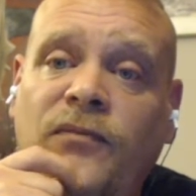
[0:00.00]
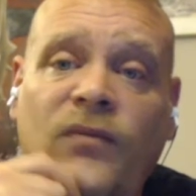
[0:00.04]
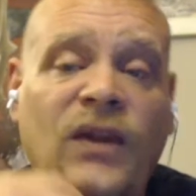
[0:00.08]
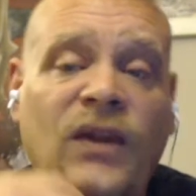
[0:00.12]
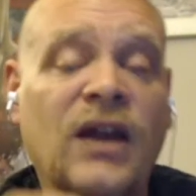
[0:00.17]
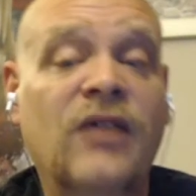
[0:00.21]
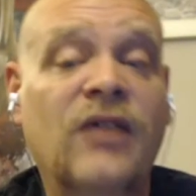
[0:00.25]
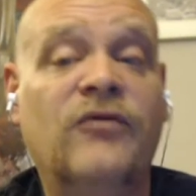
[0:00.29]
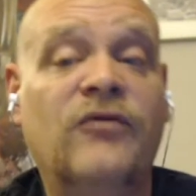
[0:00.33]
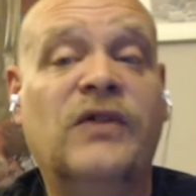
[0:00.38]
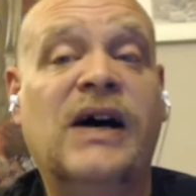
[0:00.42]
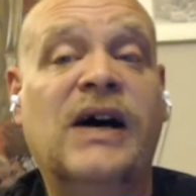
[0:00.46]

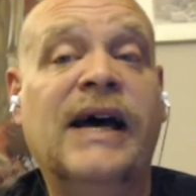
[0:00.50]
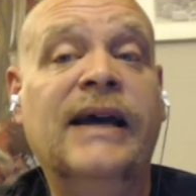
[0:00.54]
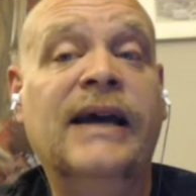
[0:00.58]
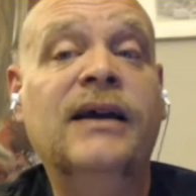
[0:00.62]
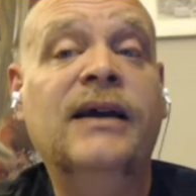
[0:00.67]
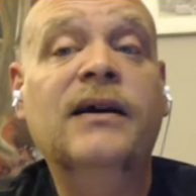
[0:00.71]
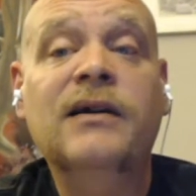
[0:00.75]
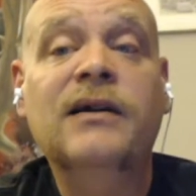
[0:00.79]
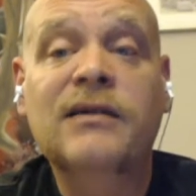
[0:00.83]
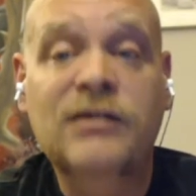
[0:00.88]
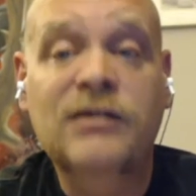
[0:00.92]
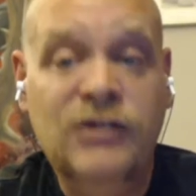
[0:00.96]
If I
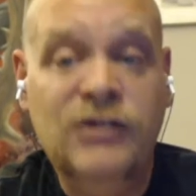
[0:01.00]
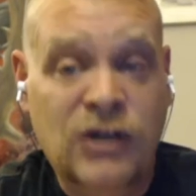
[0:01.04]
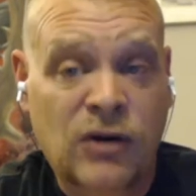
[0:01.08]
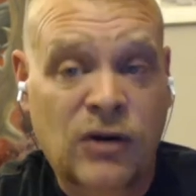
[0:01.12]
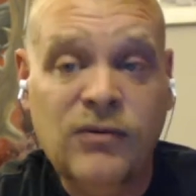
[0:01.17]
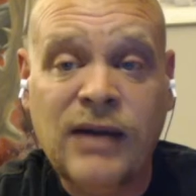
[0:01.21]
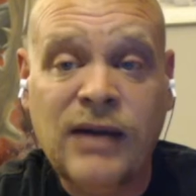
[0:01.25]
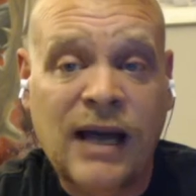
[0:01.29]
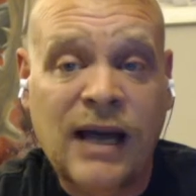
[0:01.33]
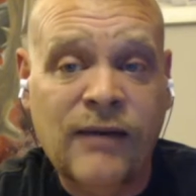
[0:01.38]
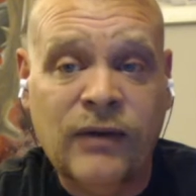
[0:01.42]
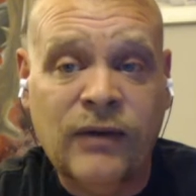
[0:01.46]
don't
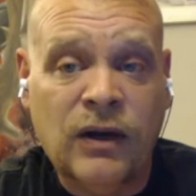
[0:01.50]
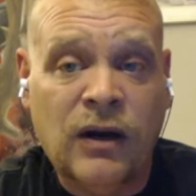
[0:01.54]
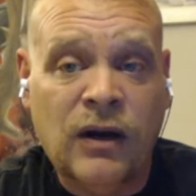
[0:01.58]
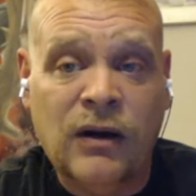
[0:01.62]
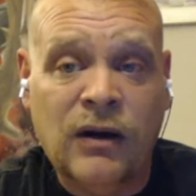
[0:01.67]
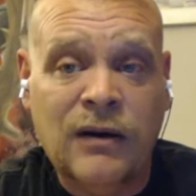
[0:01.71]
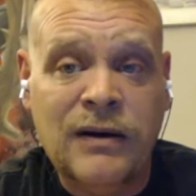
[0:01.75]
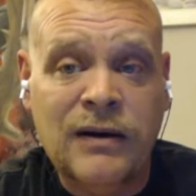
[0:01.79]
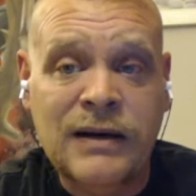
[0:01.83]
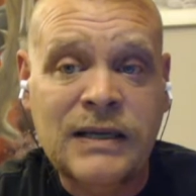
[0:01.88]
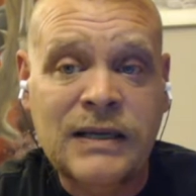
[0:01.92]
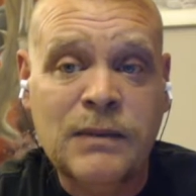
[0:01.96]
have an
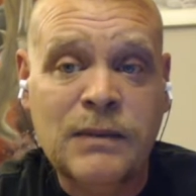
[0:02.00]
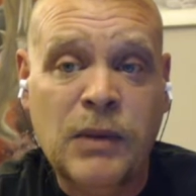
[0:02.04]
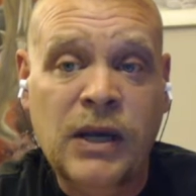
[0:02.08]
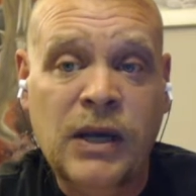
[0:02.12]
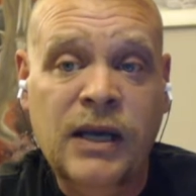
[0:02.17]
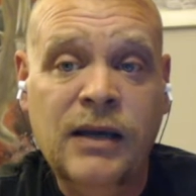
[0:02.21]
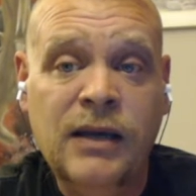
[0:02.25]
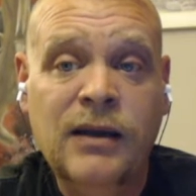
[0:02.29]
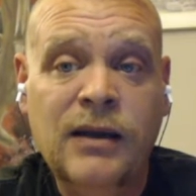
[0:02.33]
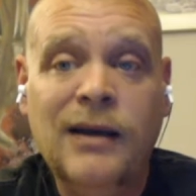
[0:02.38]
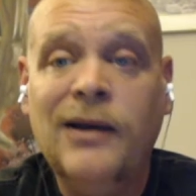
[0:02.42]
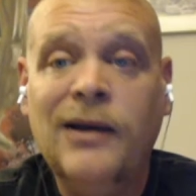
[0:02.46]

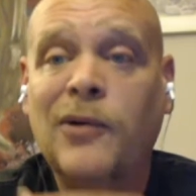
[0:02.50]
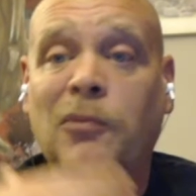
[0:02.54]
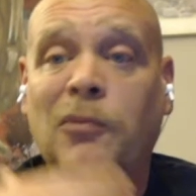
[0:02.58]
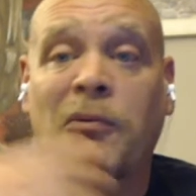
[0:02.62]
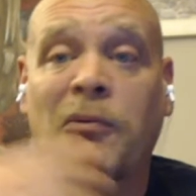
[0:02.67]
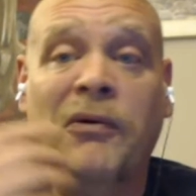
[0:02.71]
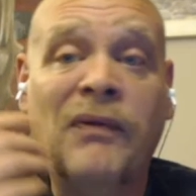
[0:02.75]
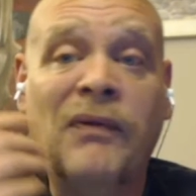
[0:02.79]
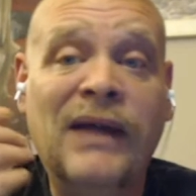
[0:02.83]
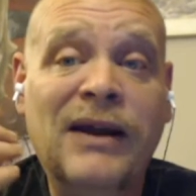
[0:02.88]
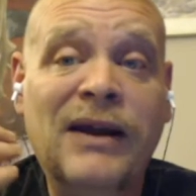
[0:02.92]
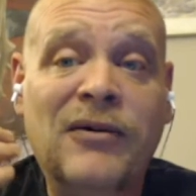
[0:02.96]
RRSP,
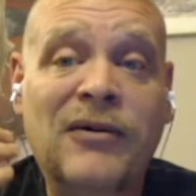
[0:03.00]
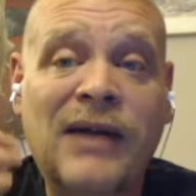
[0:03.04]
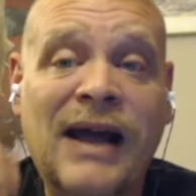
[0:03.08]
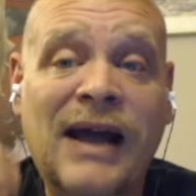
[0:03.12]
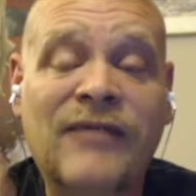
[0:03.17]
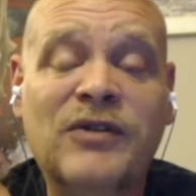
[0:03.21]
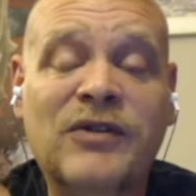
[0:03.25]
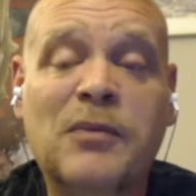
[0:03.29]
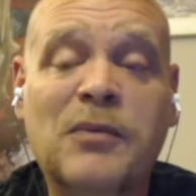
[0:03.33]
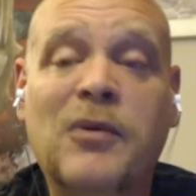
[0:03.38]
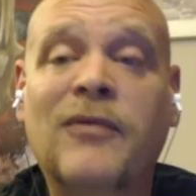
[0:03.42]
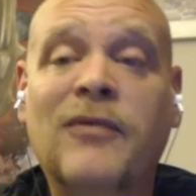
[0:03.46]
well, they don't have
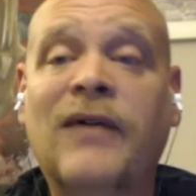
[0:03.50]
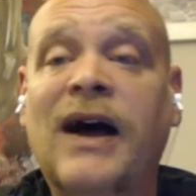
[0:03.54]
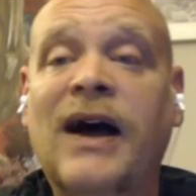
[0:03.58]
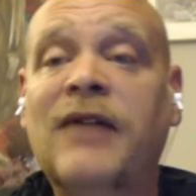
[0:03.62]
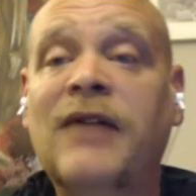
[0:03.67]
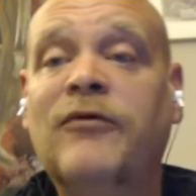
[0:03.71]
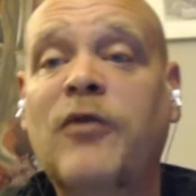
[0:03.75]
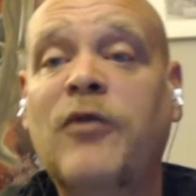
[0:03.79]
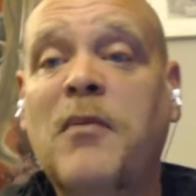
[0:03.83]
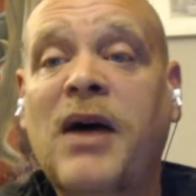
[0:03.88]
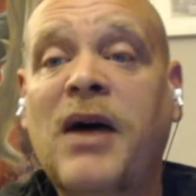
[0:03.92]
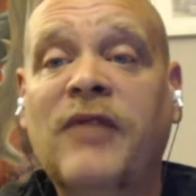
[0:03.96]
to provide
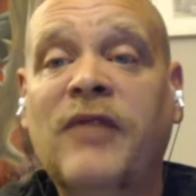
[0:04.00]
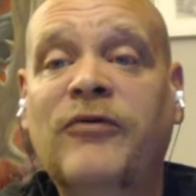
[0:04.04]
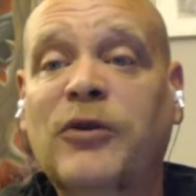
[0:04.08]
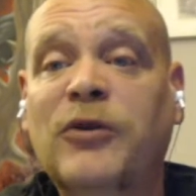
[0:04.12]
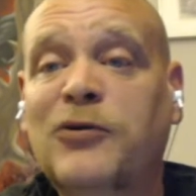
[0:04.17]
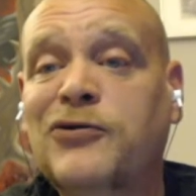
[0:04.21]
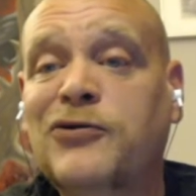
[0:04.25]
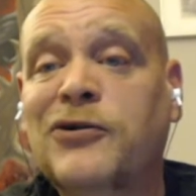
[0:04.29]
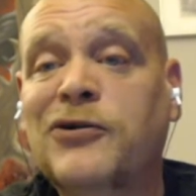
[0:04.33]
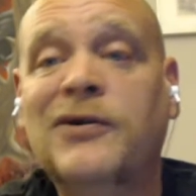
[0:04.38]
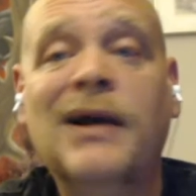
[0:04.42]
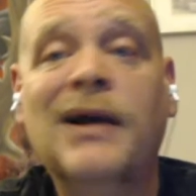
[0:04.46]
for my
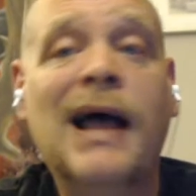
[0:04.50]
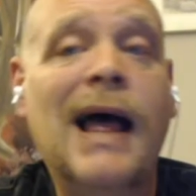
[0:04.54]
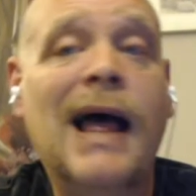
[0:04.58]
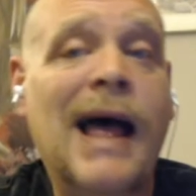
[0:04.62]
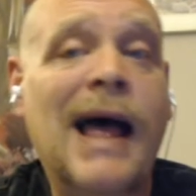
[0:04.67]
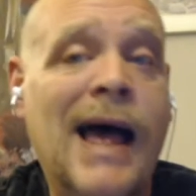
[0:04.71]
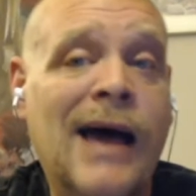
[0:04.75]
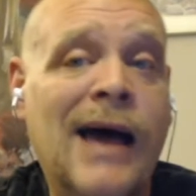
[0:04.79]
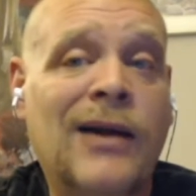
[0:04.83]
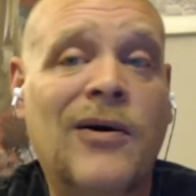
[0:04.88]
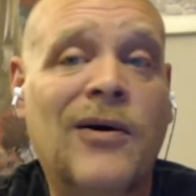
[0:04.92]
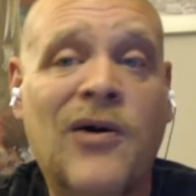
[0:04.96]
future
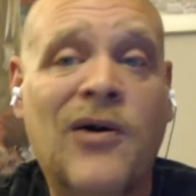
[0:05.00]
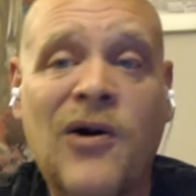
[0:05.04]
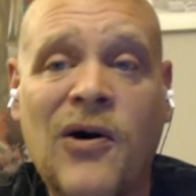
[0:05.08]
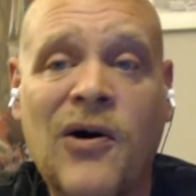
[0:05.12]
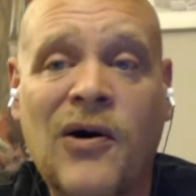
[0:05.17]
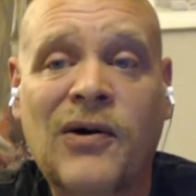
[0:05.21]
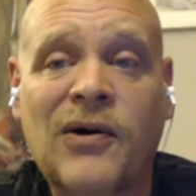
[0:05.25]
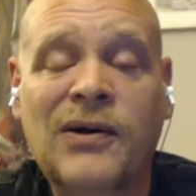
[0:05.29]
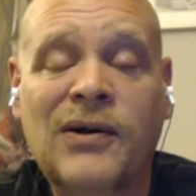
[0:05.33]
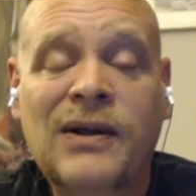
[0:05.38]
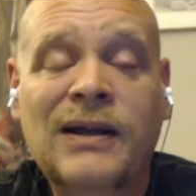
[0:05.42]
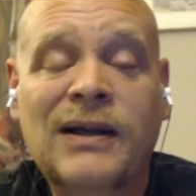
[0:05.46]
at
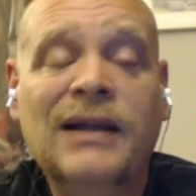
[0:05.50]
all.